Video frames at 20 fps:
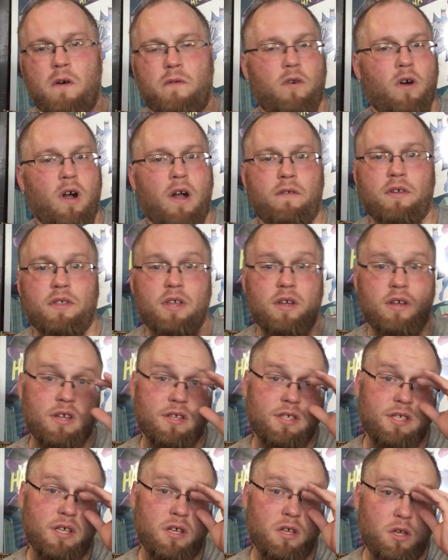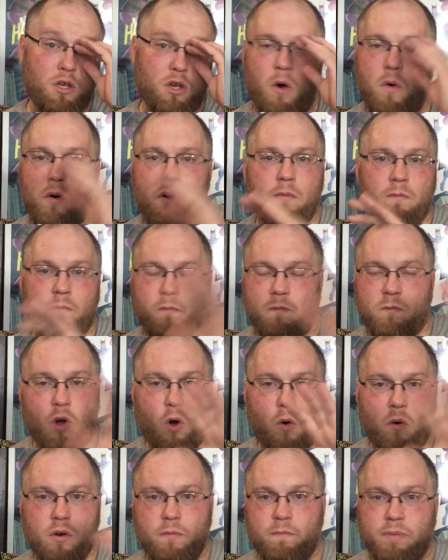for everything because no one no
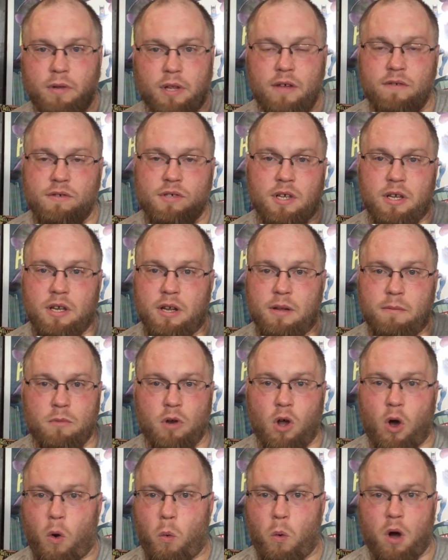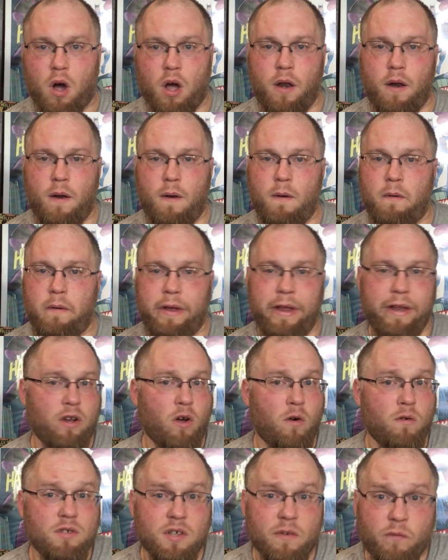one believes in him no one
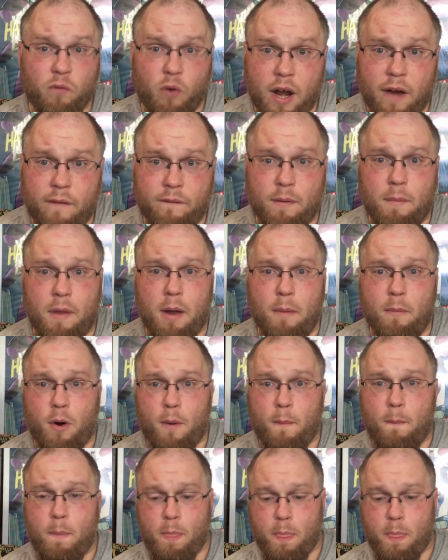no one's afraid of him anymore